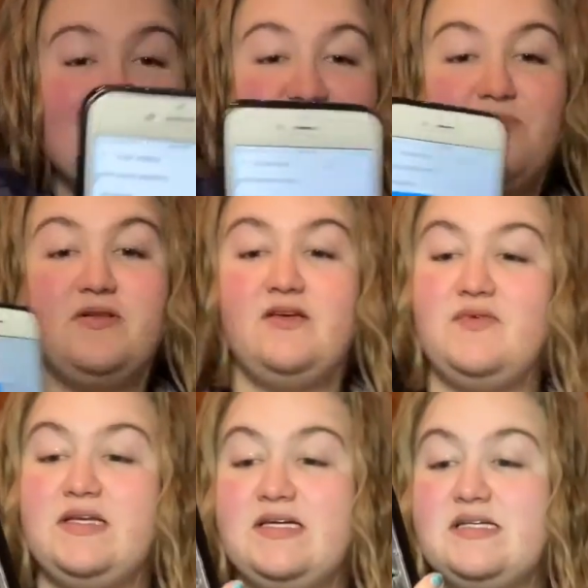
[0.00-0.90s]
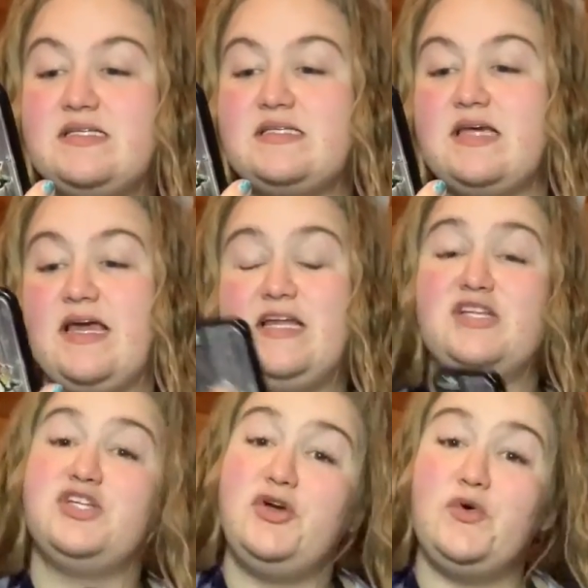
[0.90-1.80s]
I believe it is,
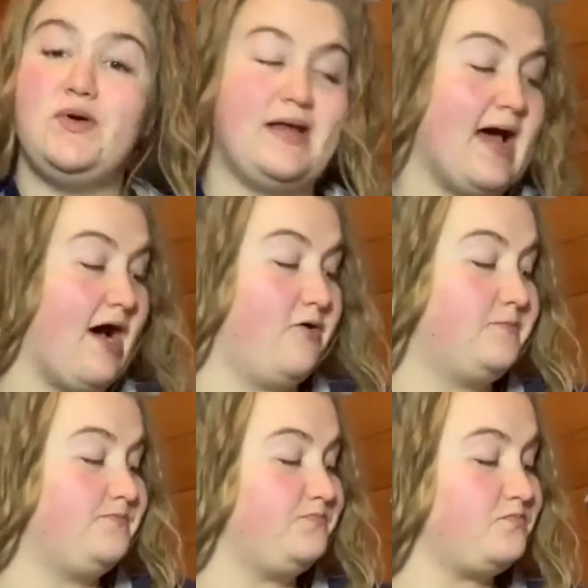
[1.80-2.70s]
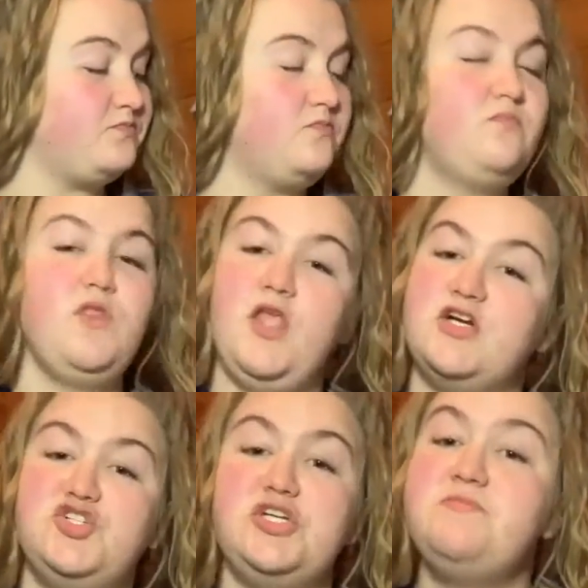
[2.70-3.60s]
82 now.
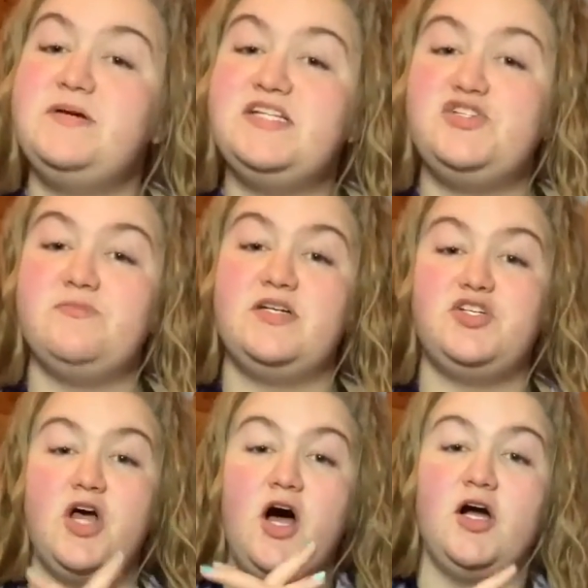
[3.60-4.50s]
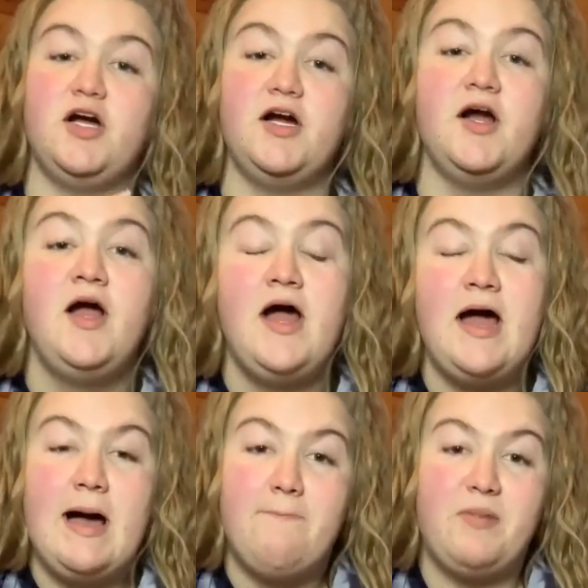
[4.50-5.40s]
Shouldn't be too much longer
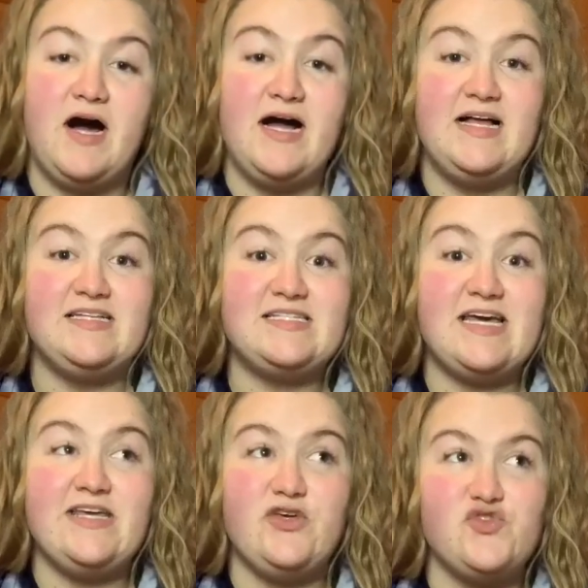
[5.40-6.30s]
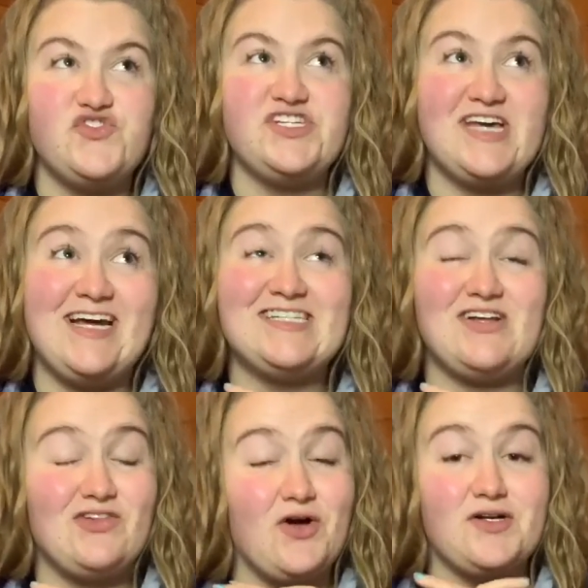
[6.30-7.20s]
but it usually takes
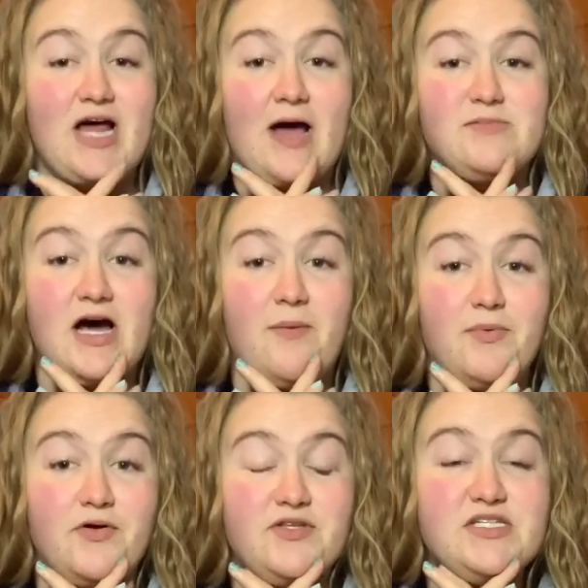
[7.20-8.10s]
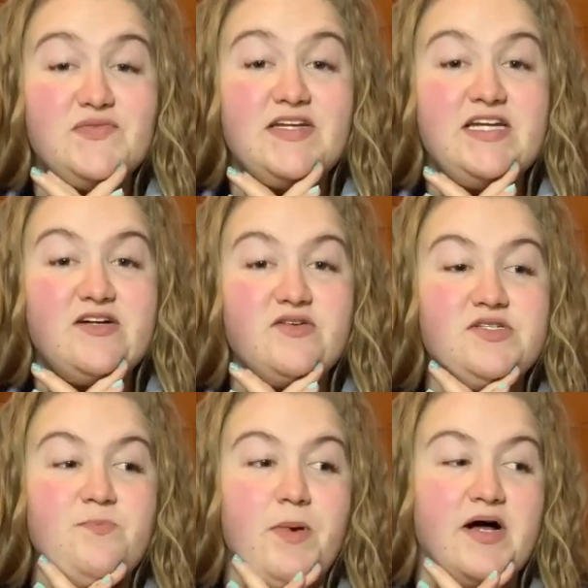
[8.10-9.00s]
a long time to upload these
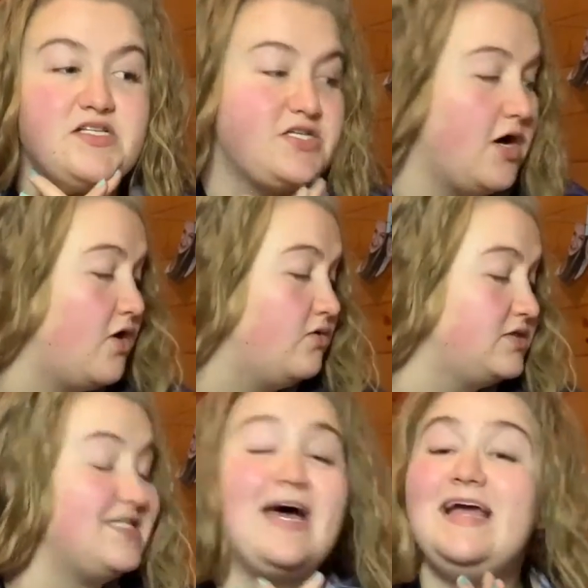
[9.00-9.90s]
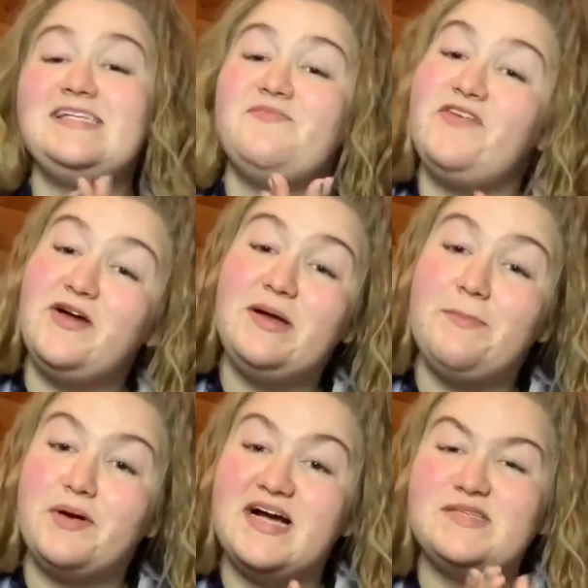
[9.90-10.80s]
videos. But so tonight I'm very
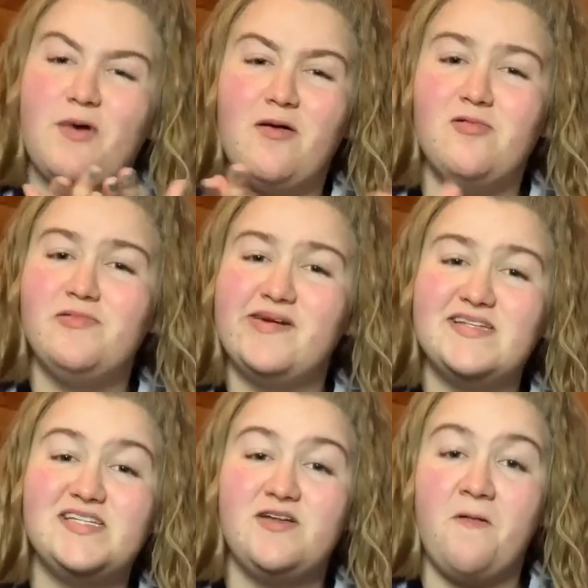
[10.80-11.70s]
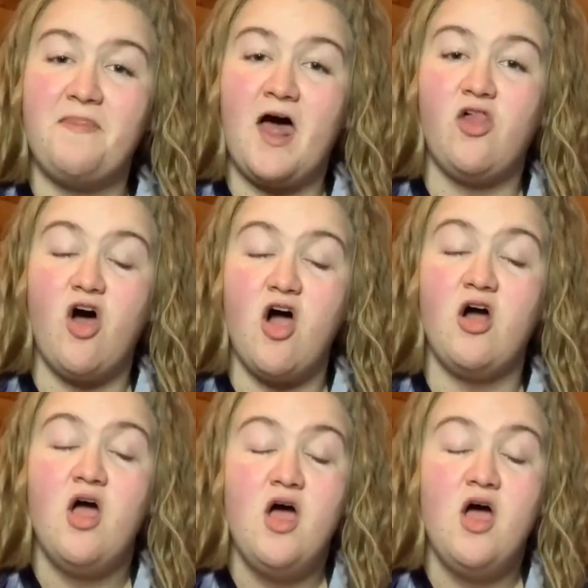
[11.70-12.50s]
impressed, probably because it's not that long